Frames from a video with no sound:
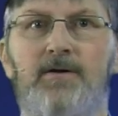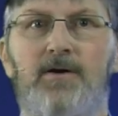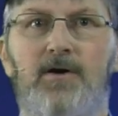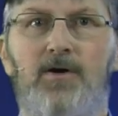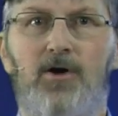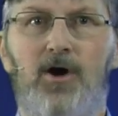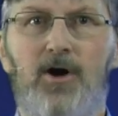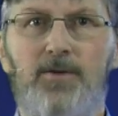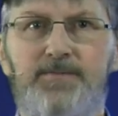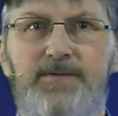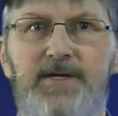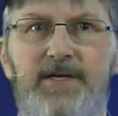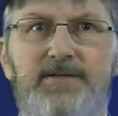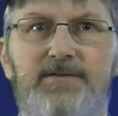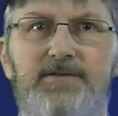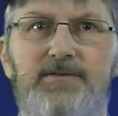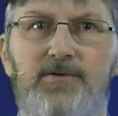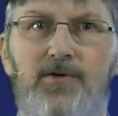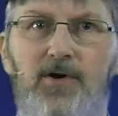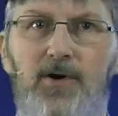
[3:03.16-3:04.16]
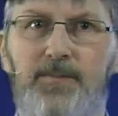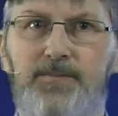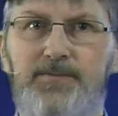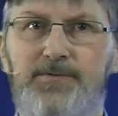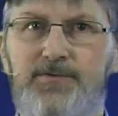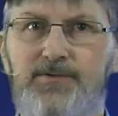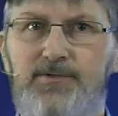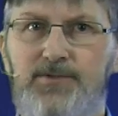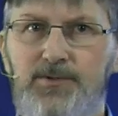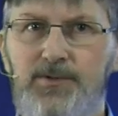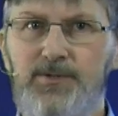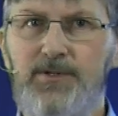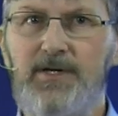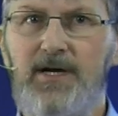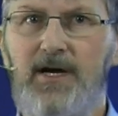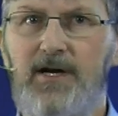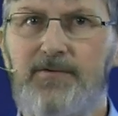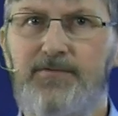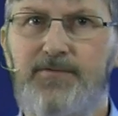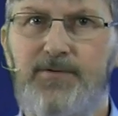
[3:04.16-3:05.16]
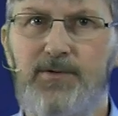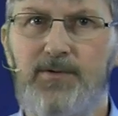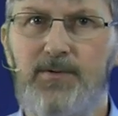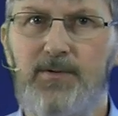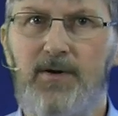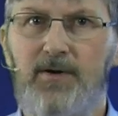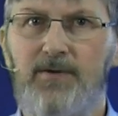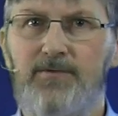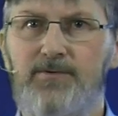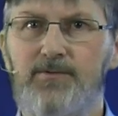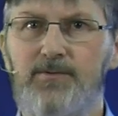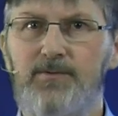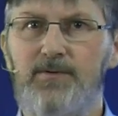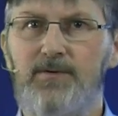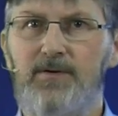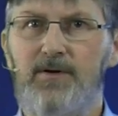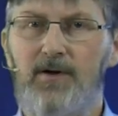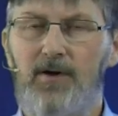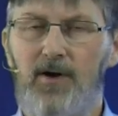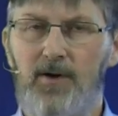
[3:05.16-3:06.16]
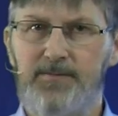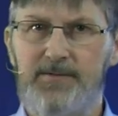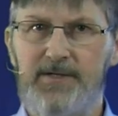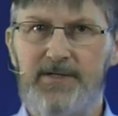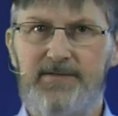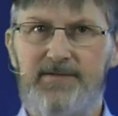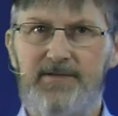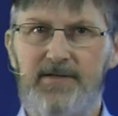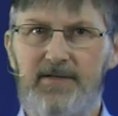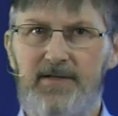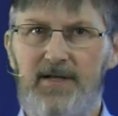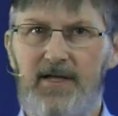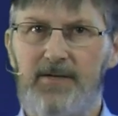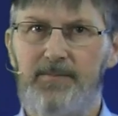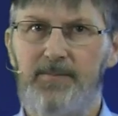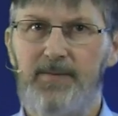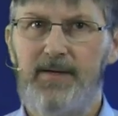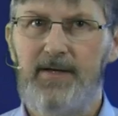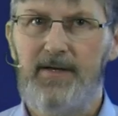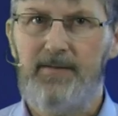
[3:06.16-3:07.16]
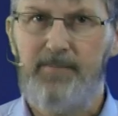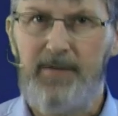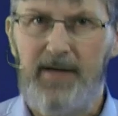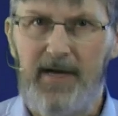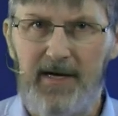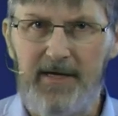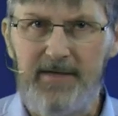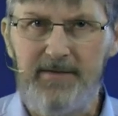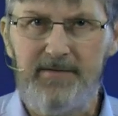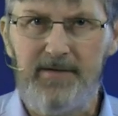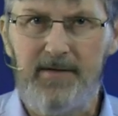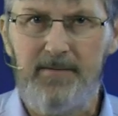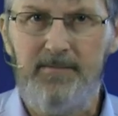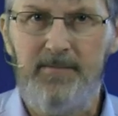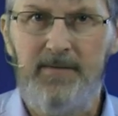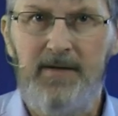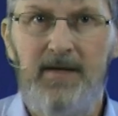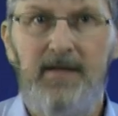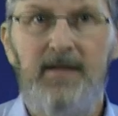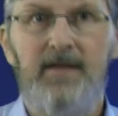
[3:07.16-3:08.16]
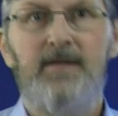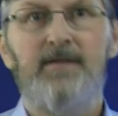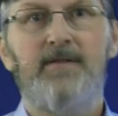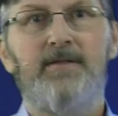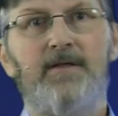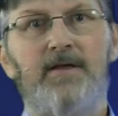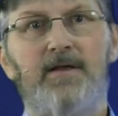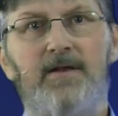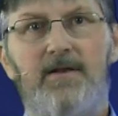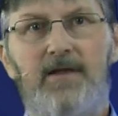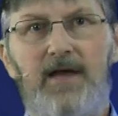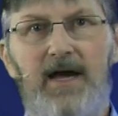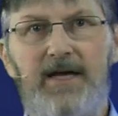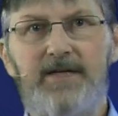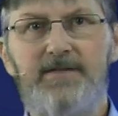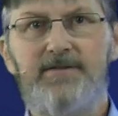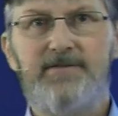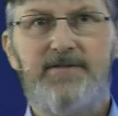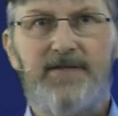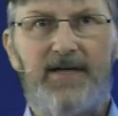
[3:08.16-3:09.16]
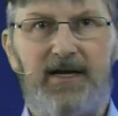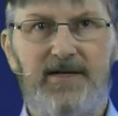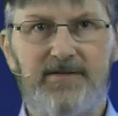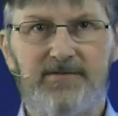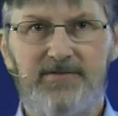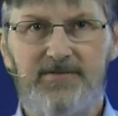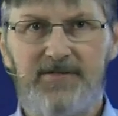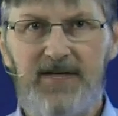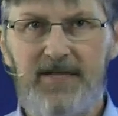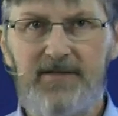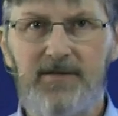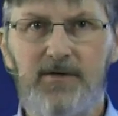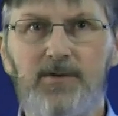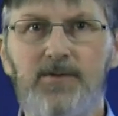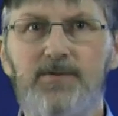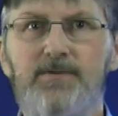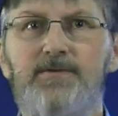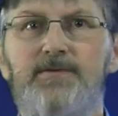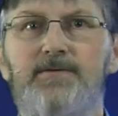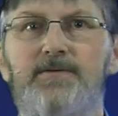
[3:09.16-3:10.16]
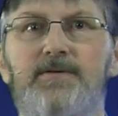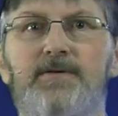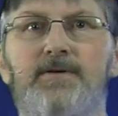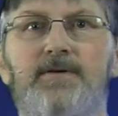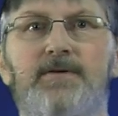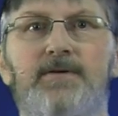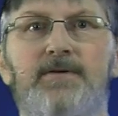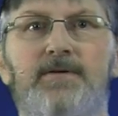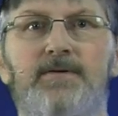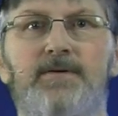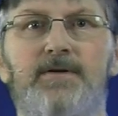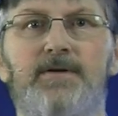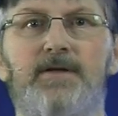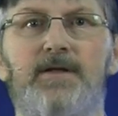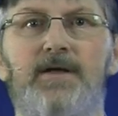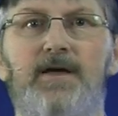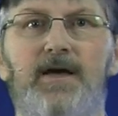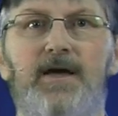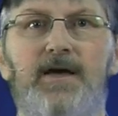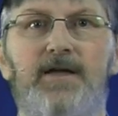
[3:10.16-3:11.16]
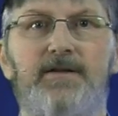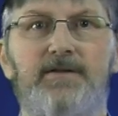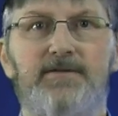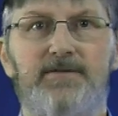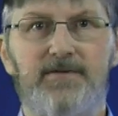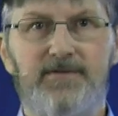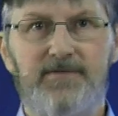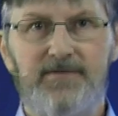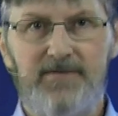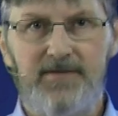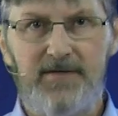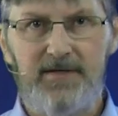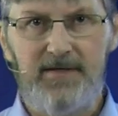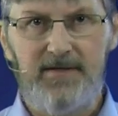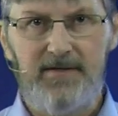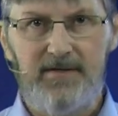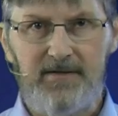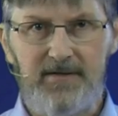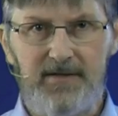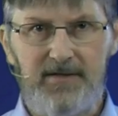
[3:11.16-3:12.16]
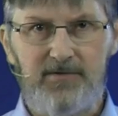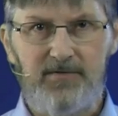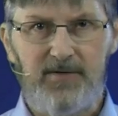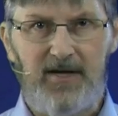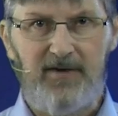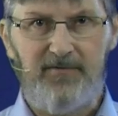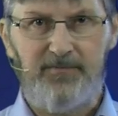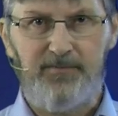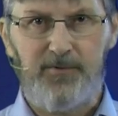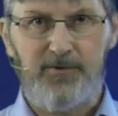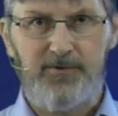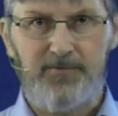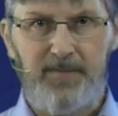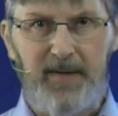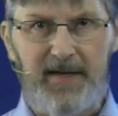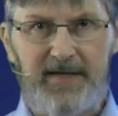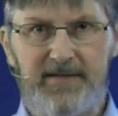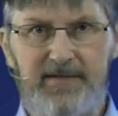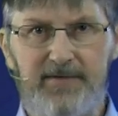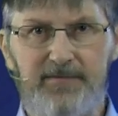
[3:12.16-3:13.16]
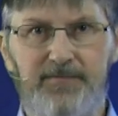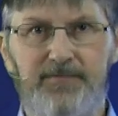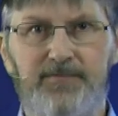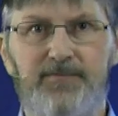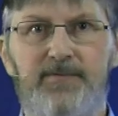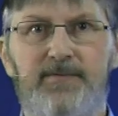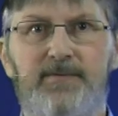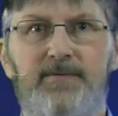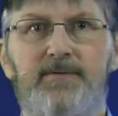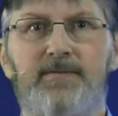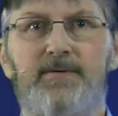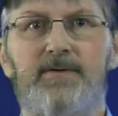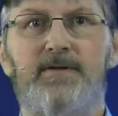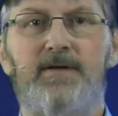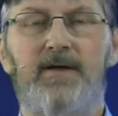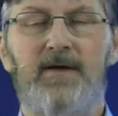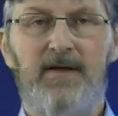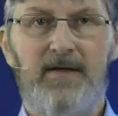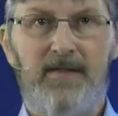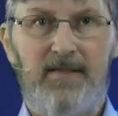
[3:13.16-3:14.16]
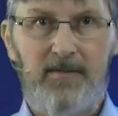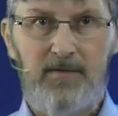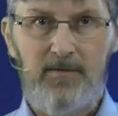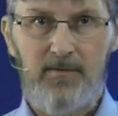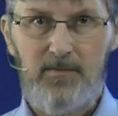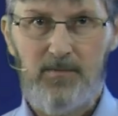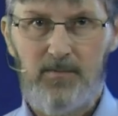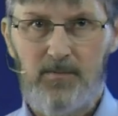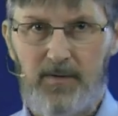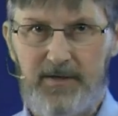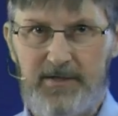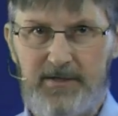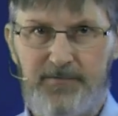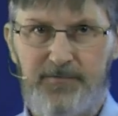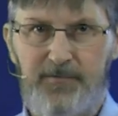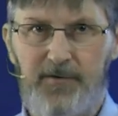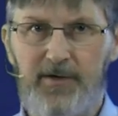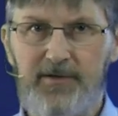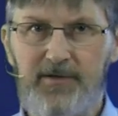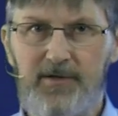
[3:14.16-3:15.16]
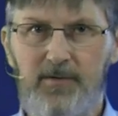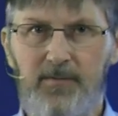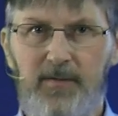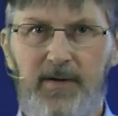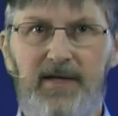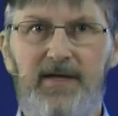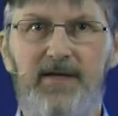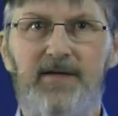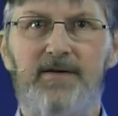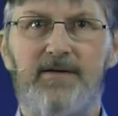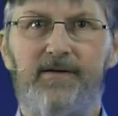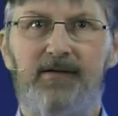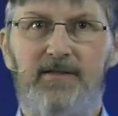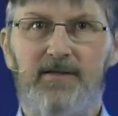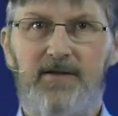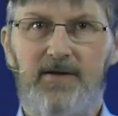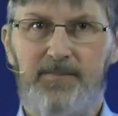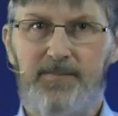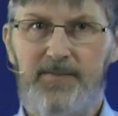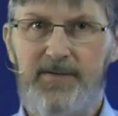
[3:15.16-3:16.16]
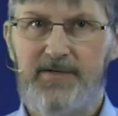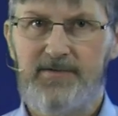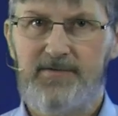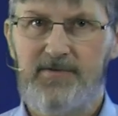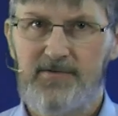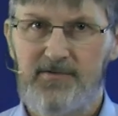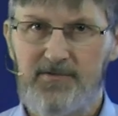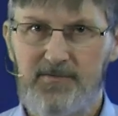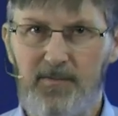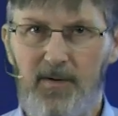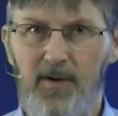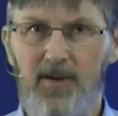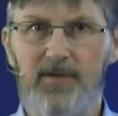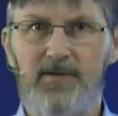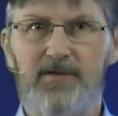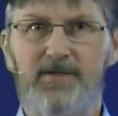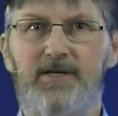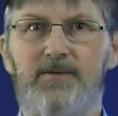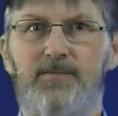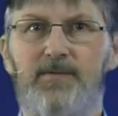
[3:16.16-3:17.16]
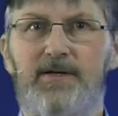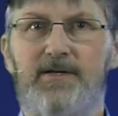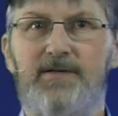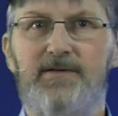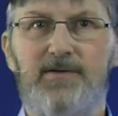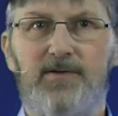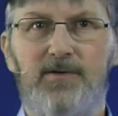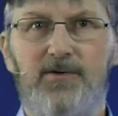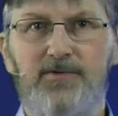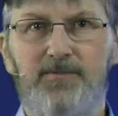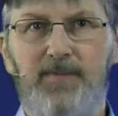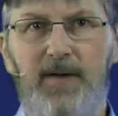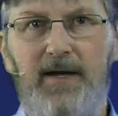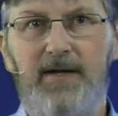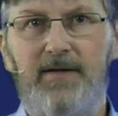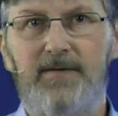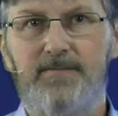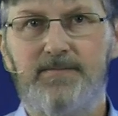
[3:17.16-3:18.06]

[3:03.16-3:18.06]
Objects obscure our view onto objects that lie behind them. Lights cast shadows, and the scene needs to have perspective. And what is further away appears smaller than what is close by.